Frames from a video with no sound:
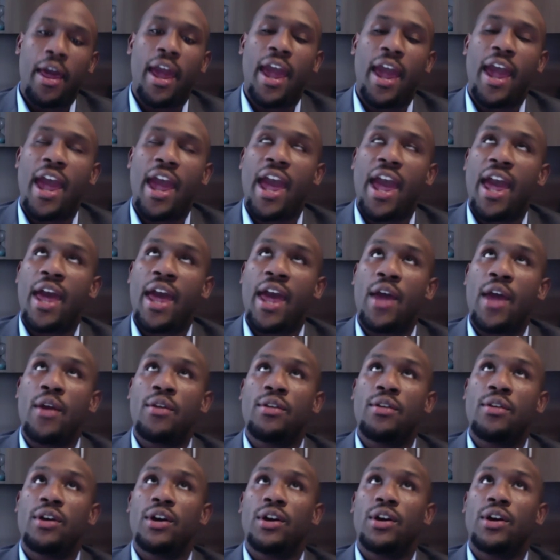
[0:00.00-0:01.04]
And
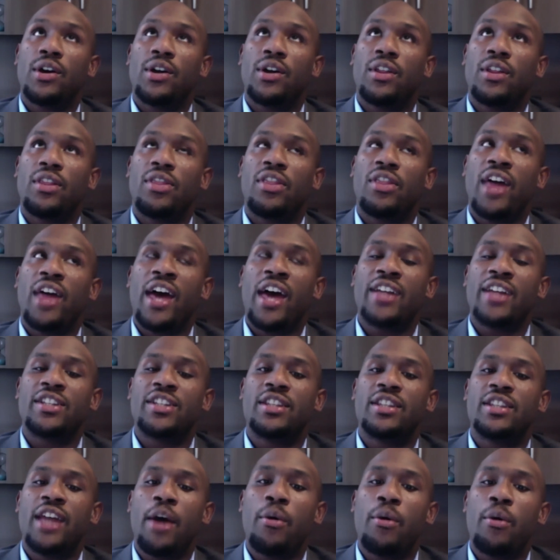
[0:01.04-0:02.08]

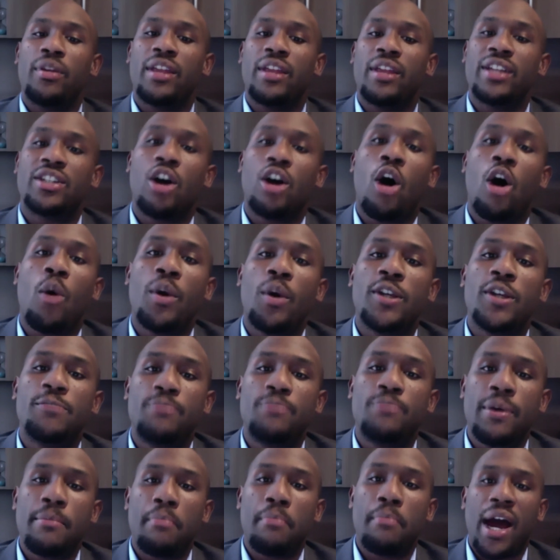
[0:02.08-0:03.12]
that's always
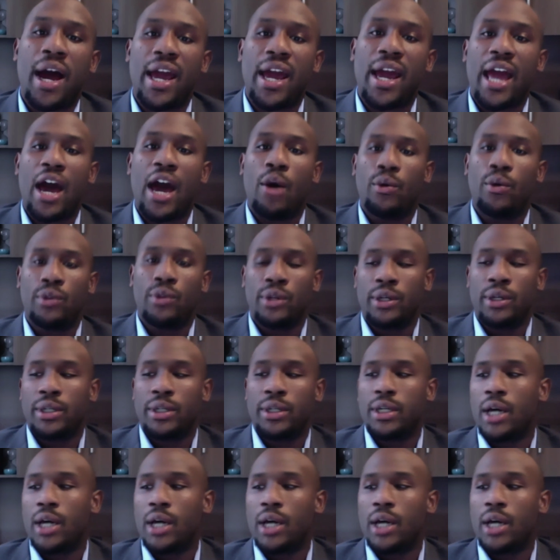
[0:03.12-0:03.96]
been my outlook,